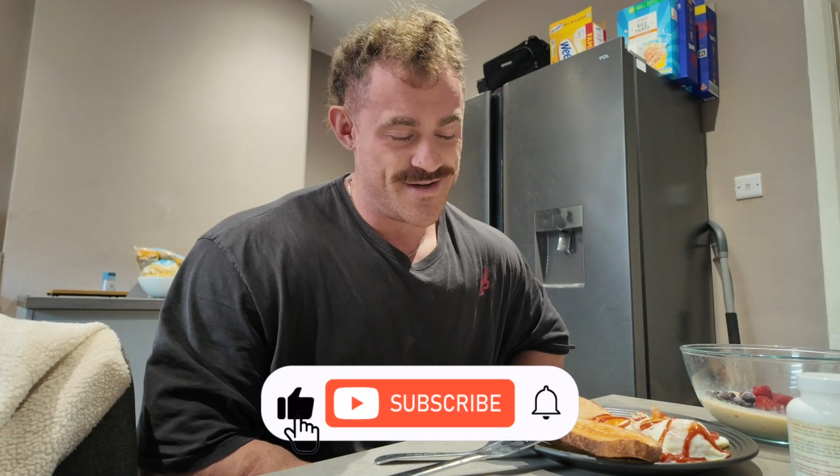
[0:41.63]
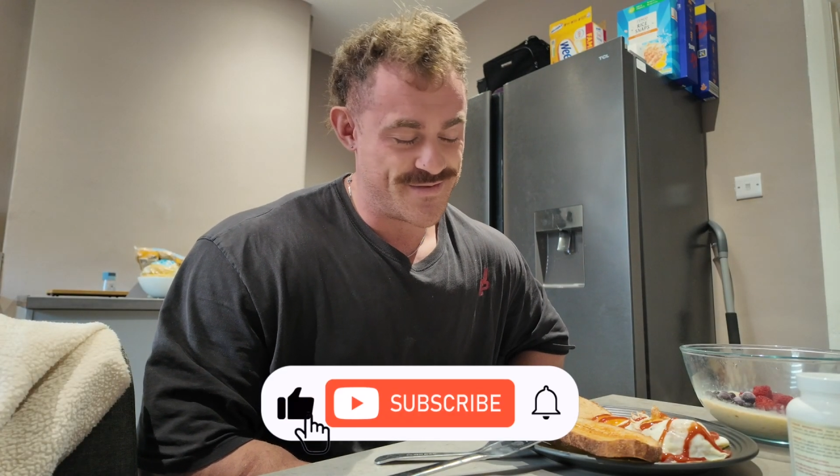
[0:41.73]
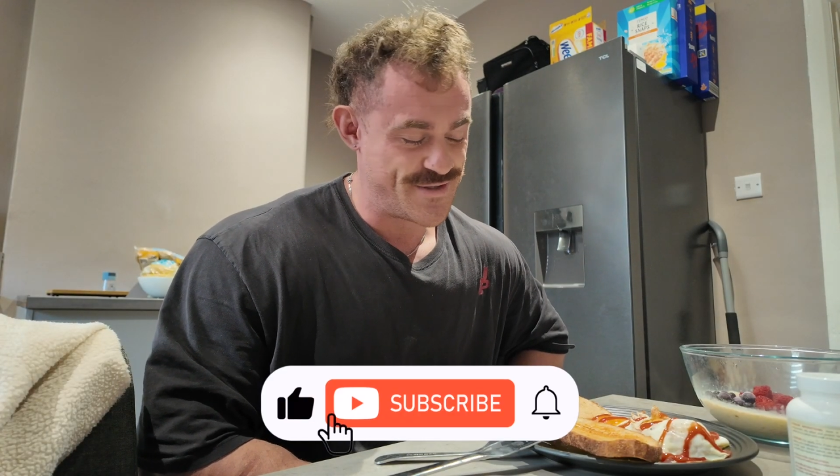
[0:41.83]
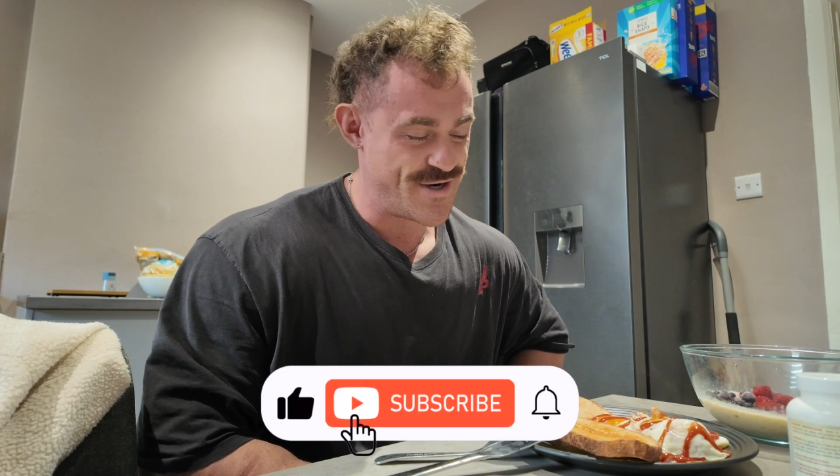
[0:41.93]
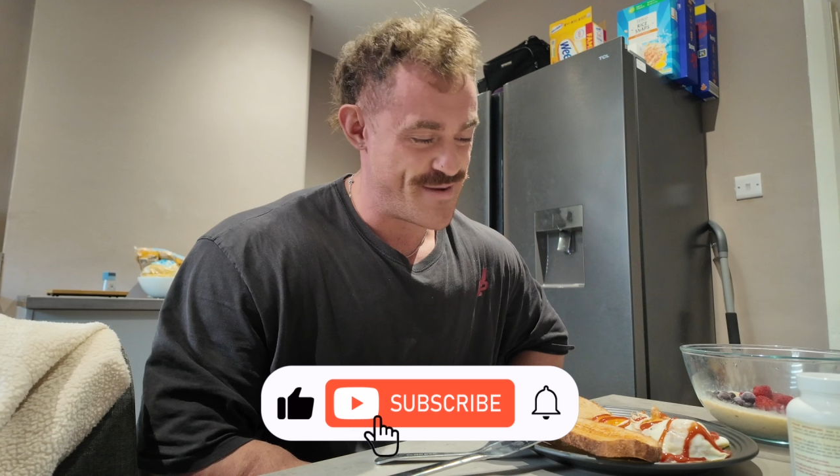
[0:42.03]

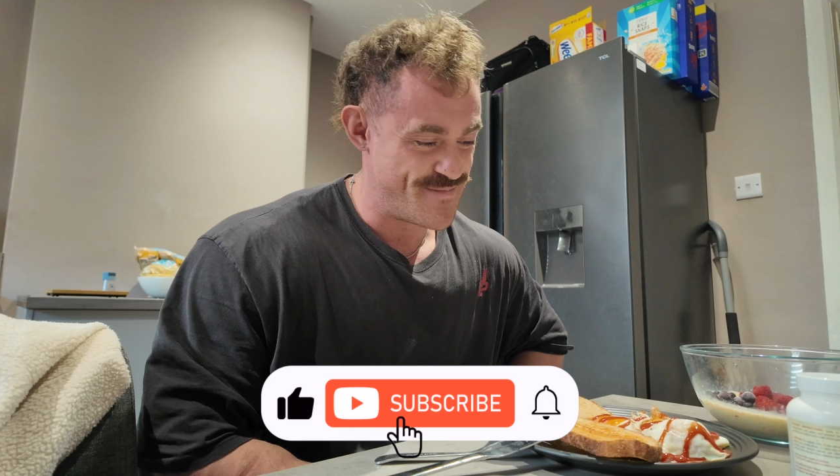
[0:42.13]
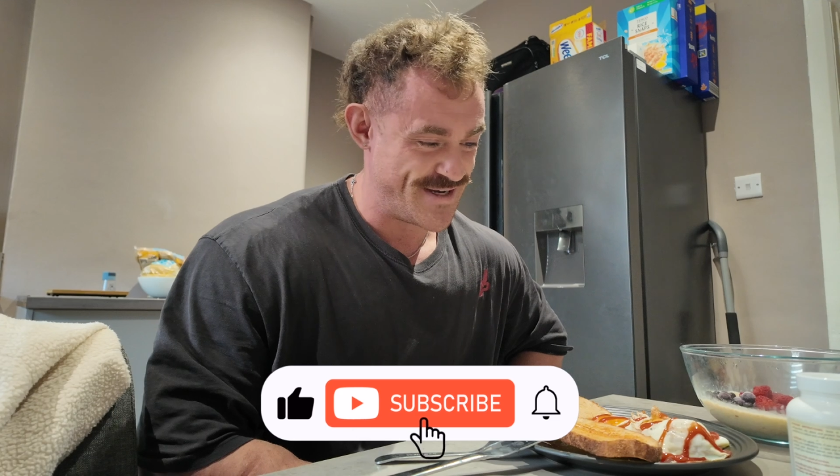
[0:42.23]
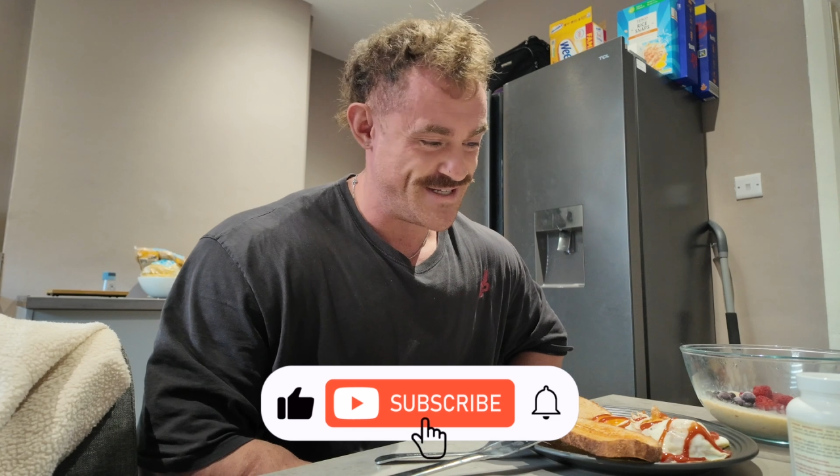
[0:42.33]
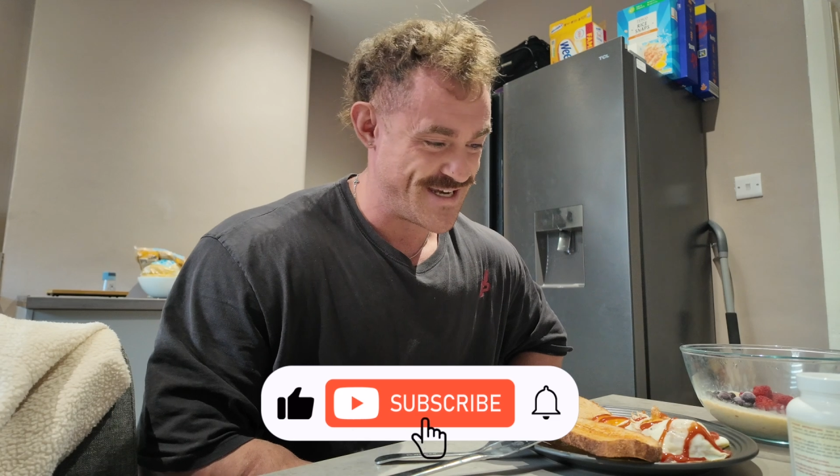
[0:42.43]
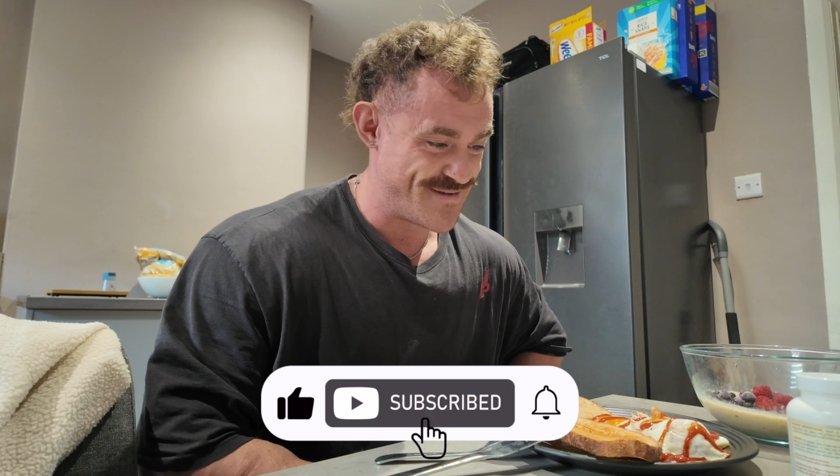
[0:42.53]
of Train
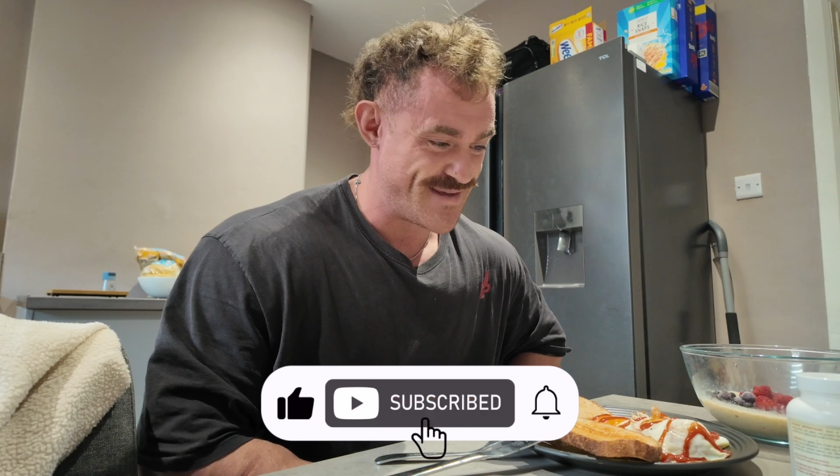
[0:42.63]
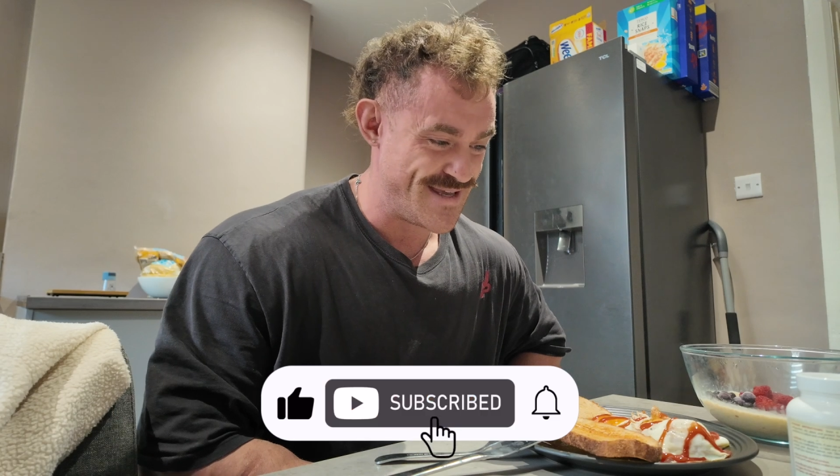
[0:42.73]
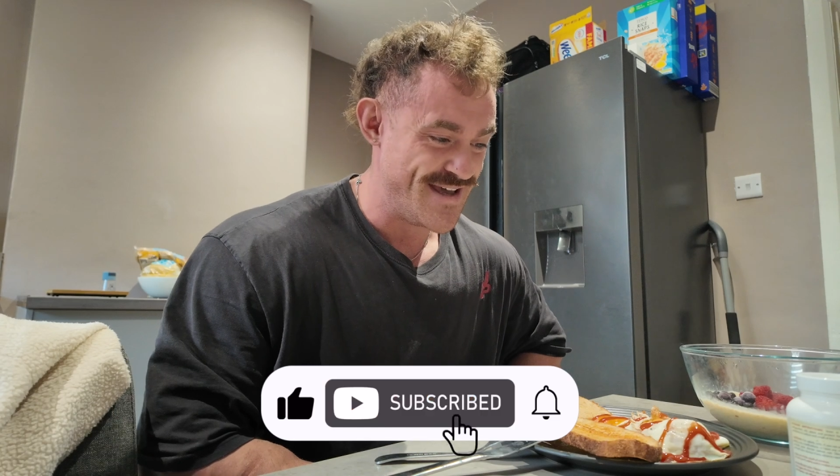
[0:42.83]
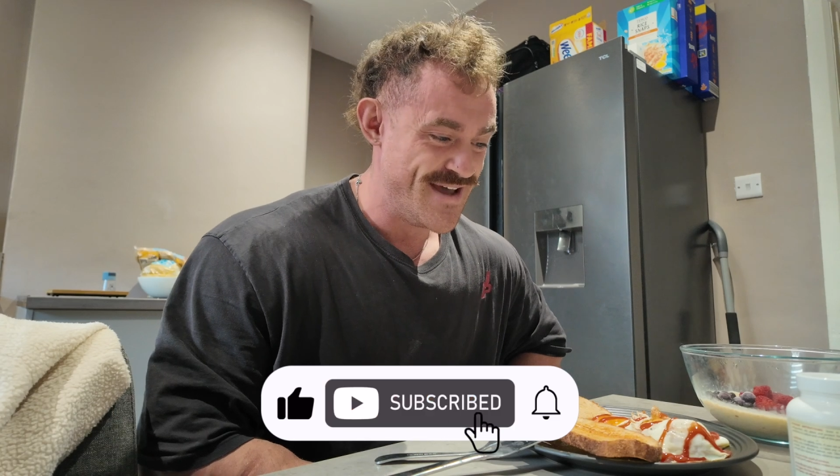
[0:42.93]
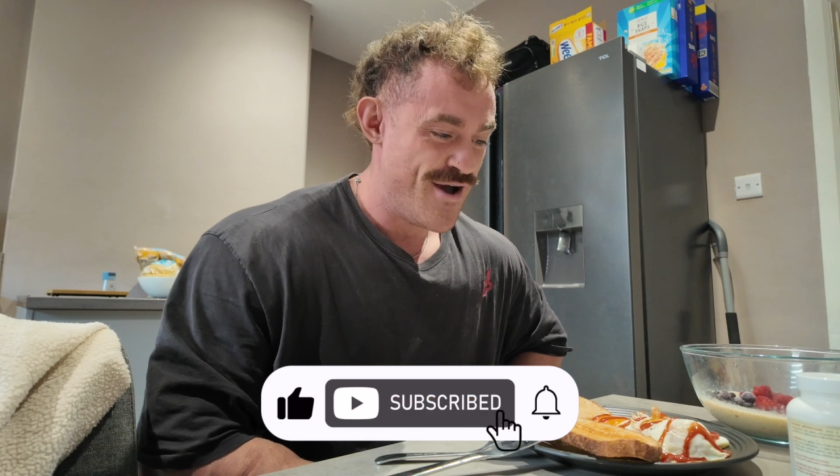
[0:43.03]
by
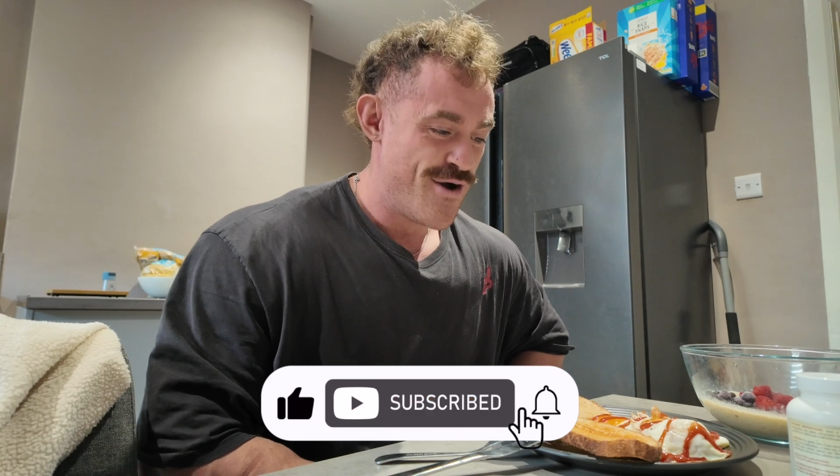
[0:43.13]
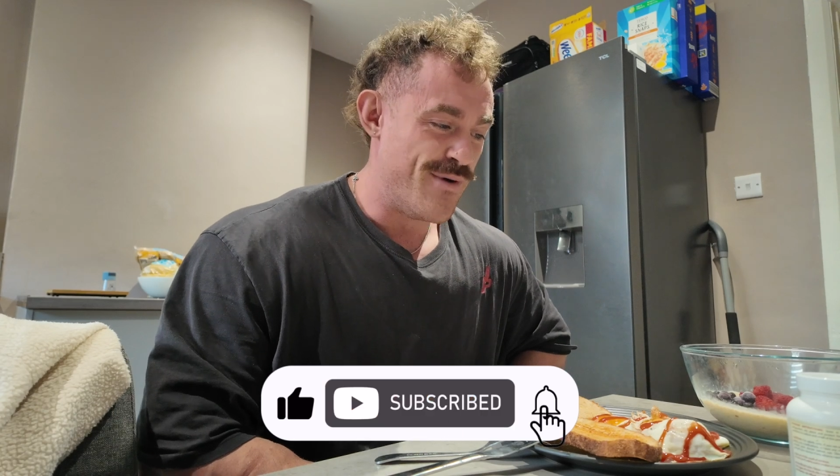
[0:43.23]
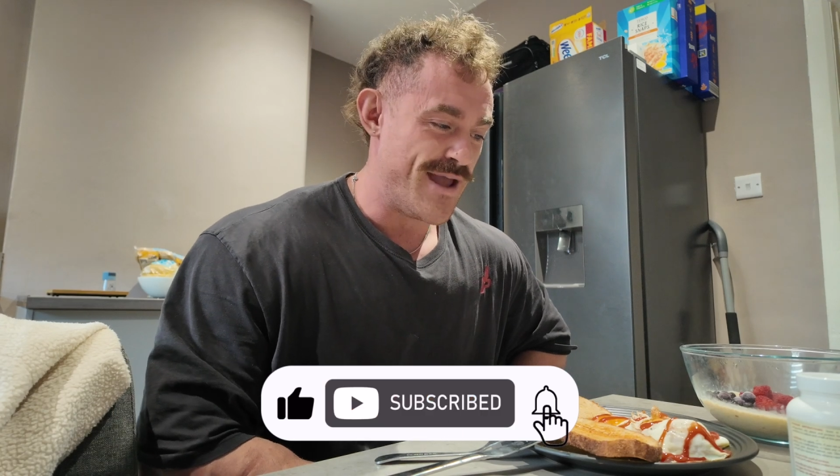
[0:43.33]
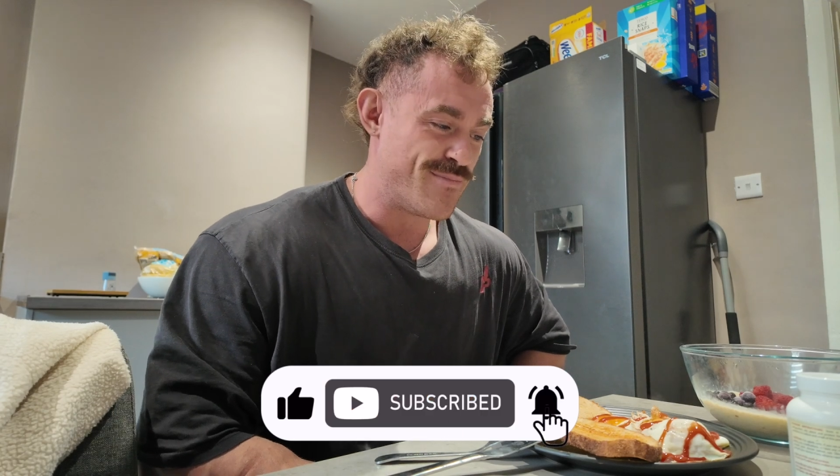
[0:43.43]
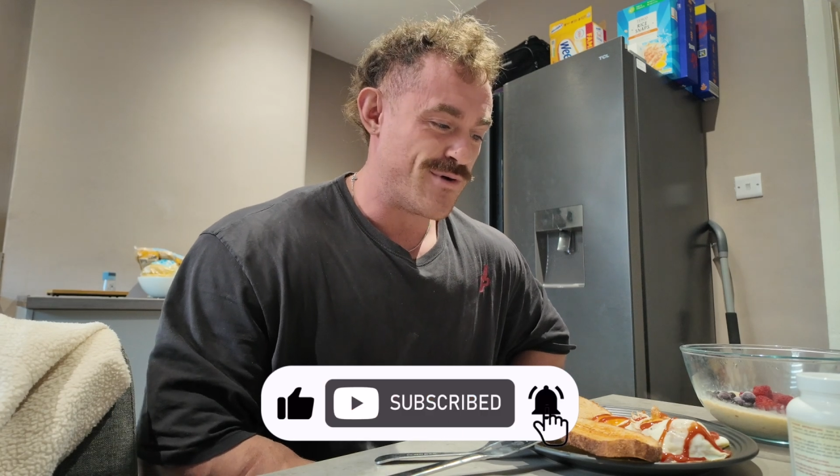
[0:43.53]
JP
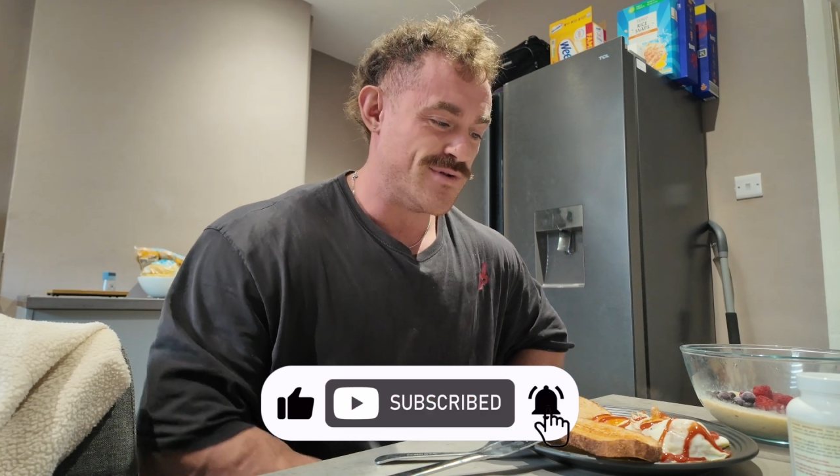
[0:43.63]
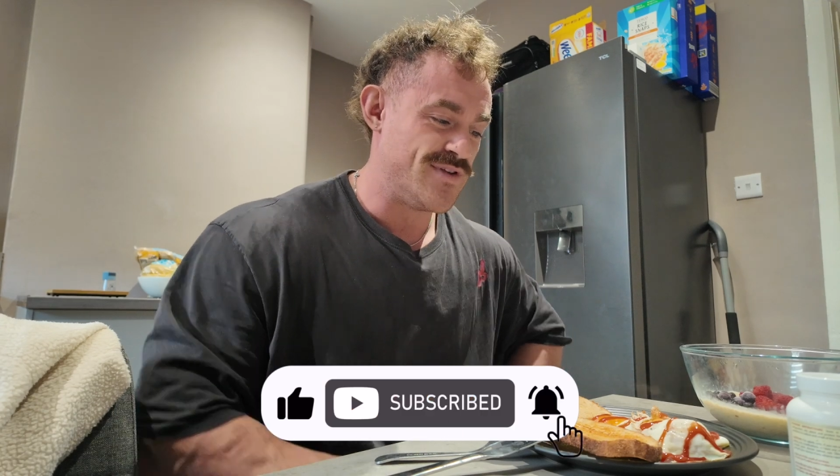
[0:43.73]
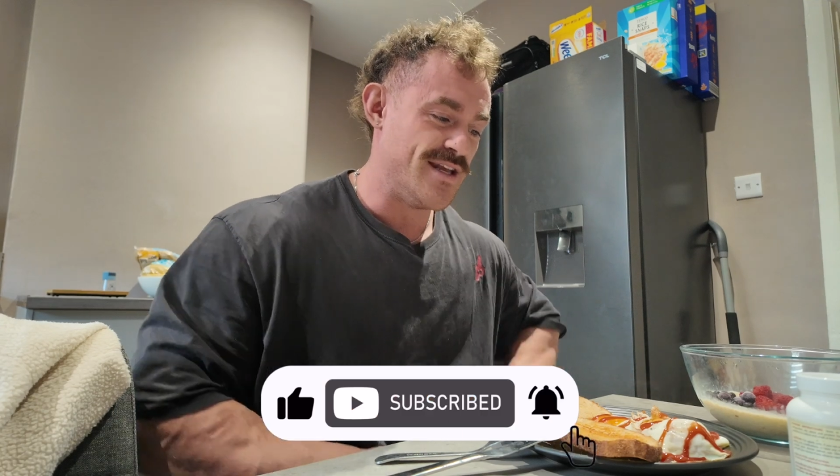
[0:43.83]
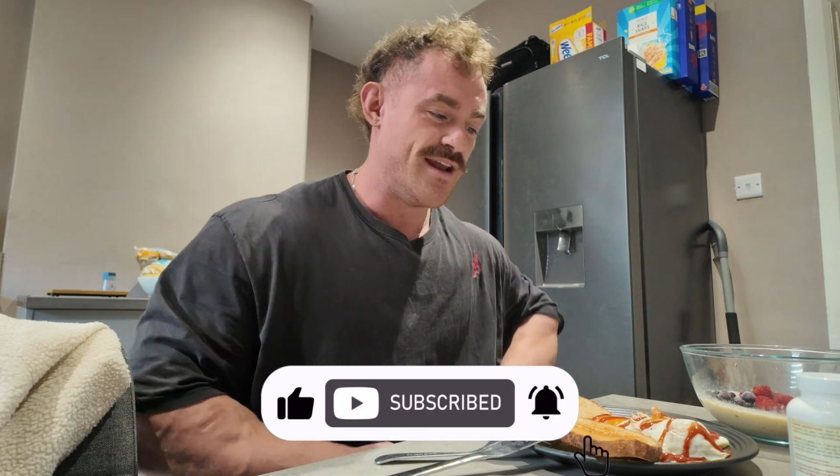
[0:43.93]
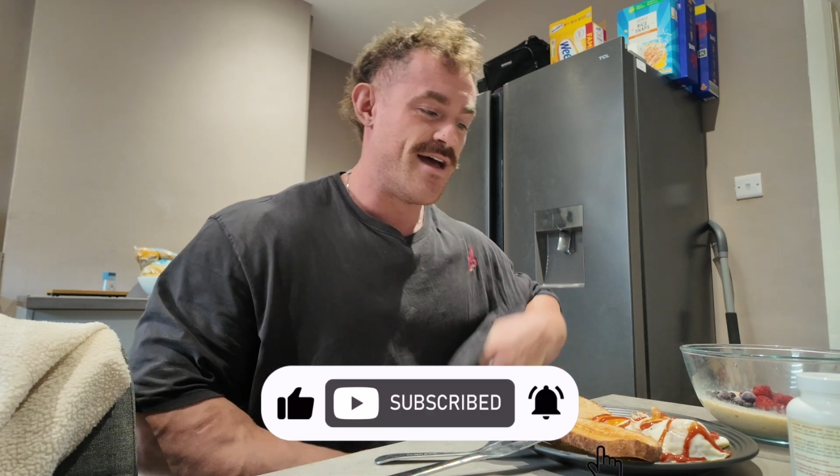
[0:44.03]
whey
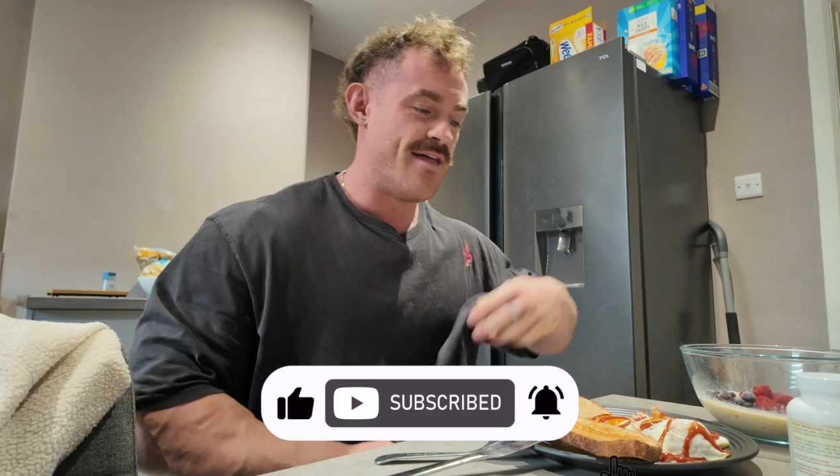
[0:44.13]
protein.